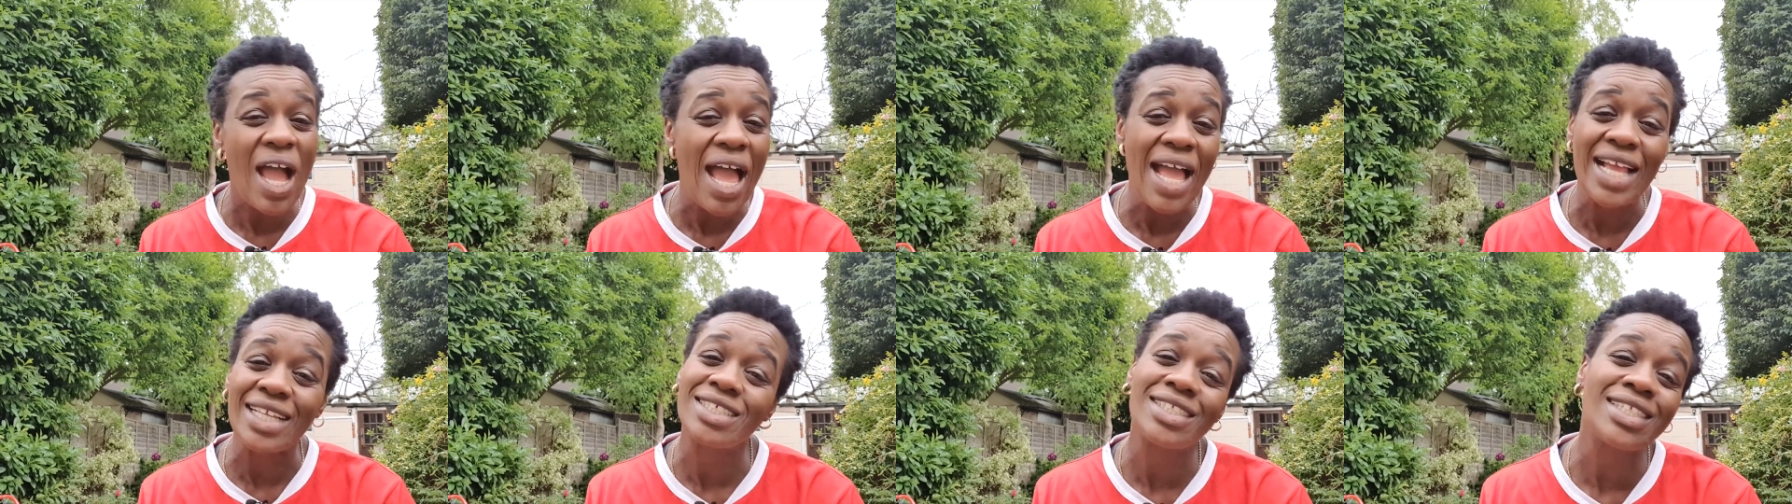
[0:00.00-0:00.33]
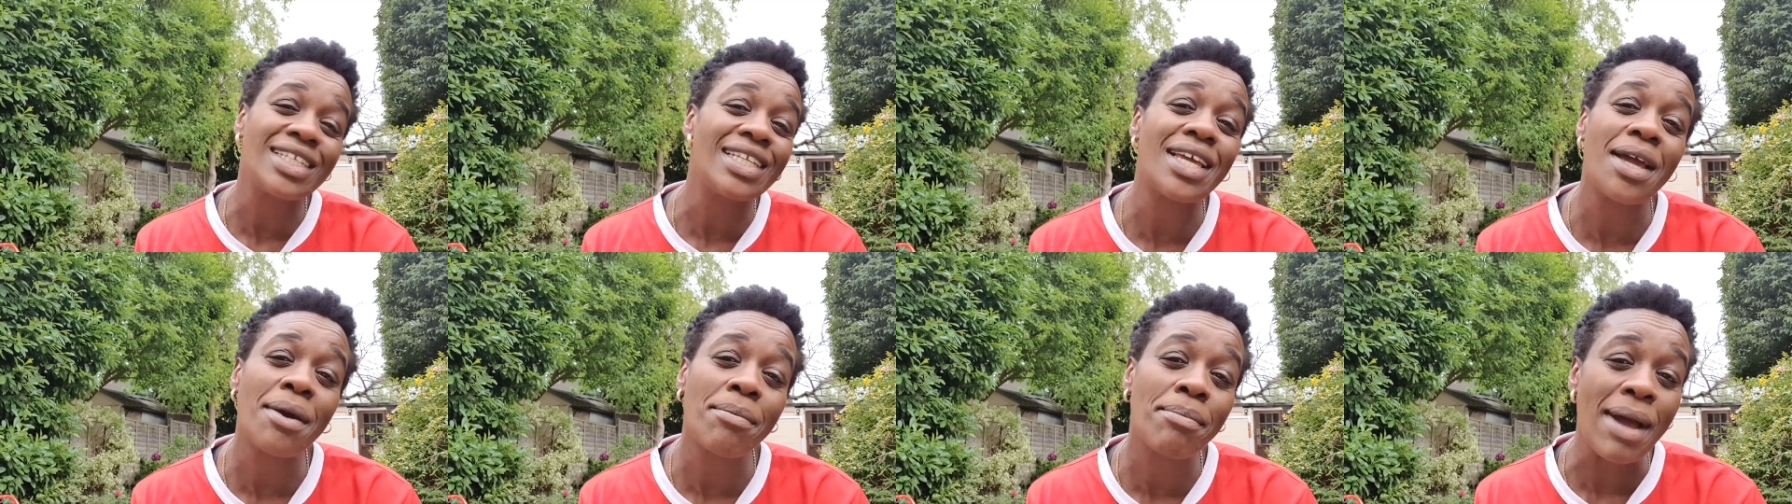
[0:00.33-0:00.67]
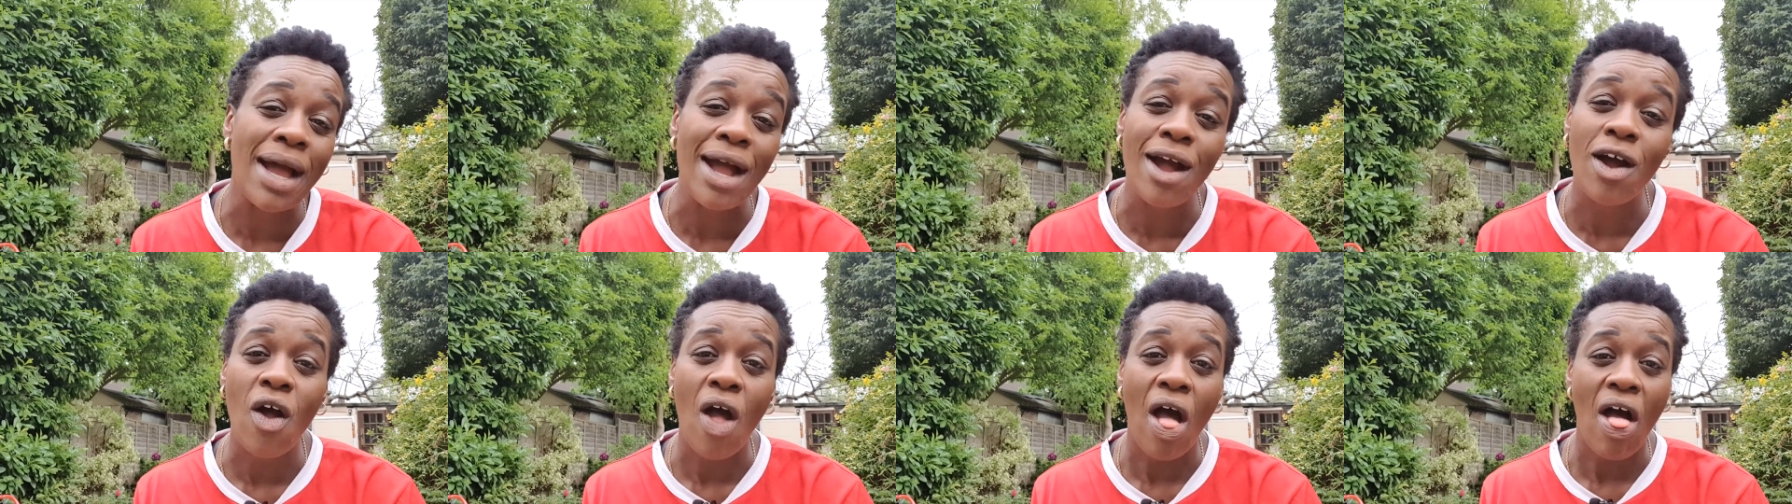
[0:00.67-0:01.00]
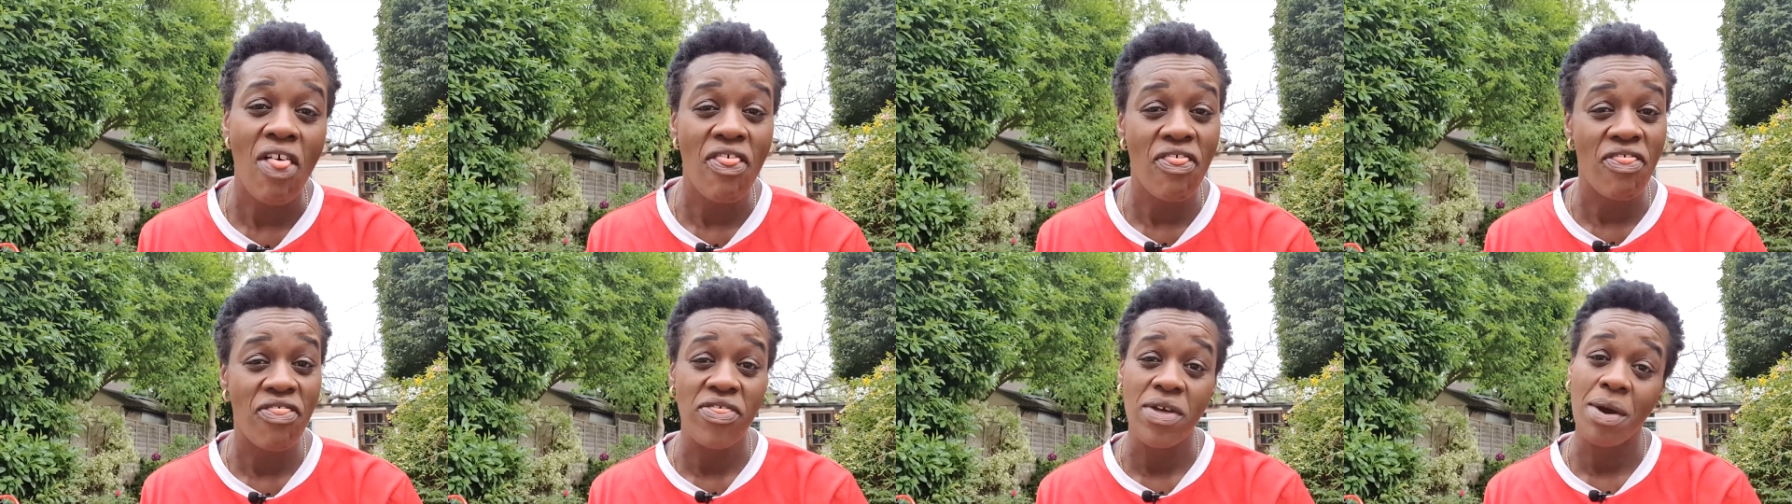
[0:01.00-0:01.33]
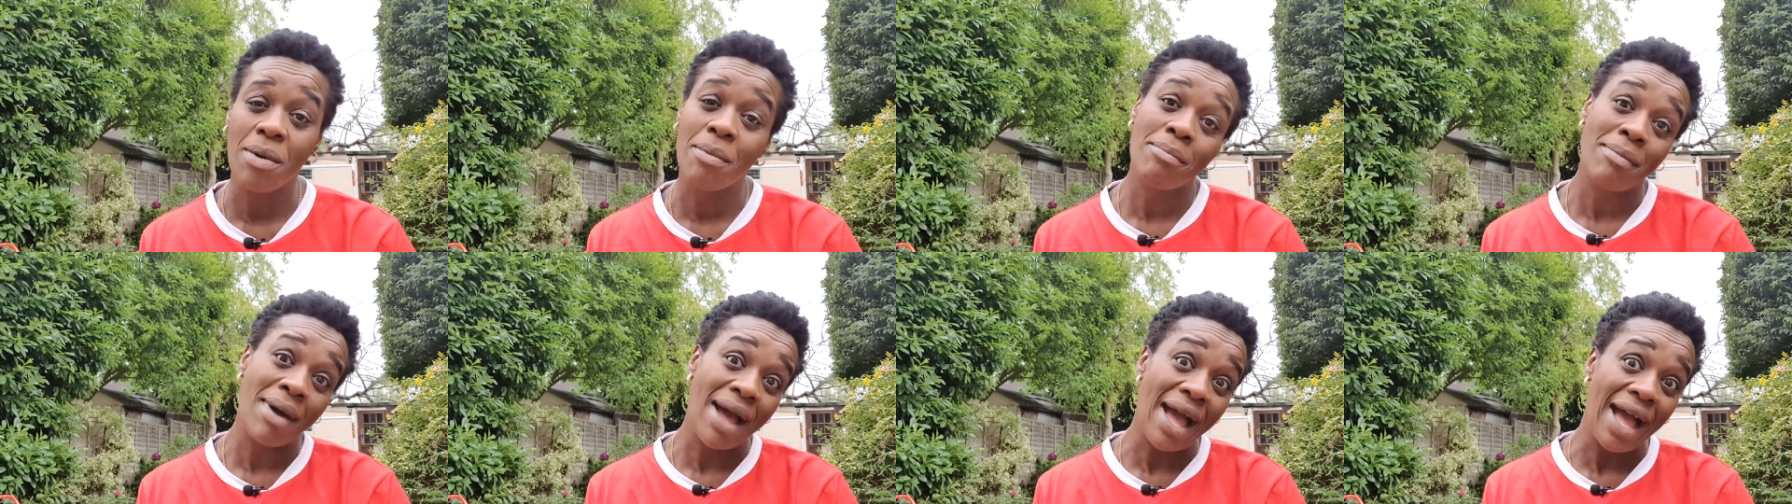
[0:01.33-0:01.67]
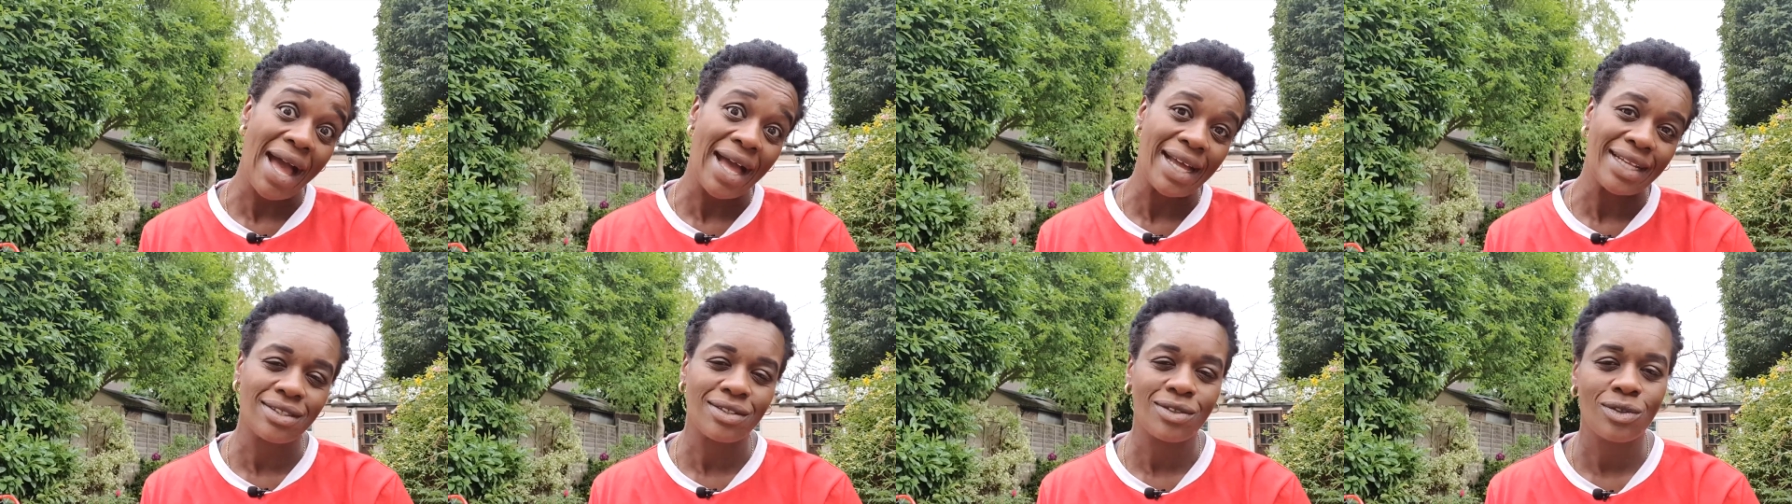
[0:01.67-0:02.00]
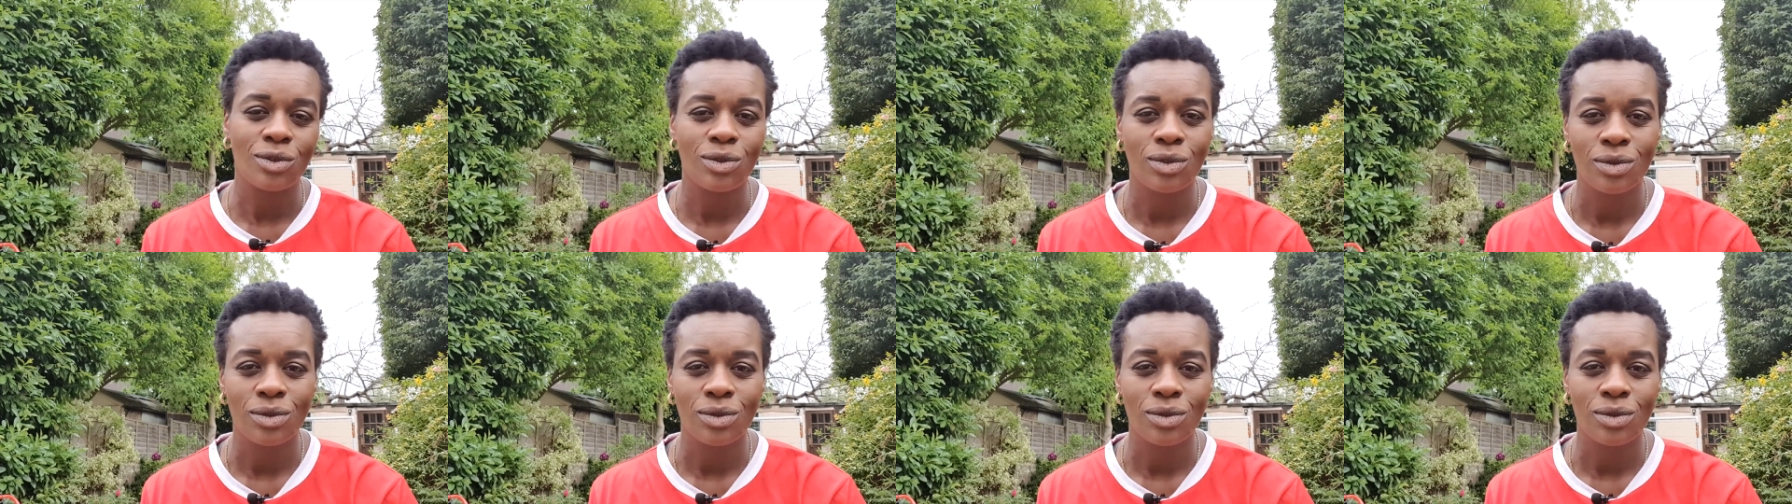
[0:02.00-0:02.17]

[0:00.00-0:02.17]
actually about the man.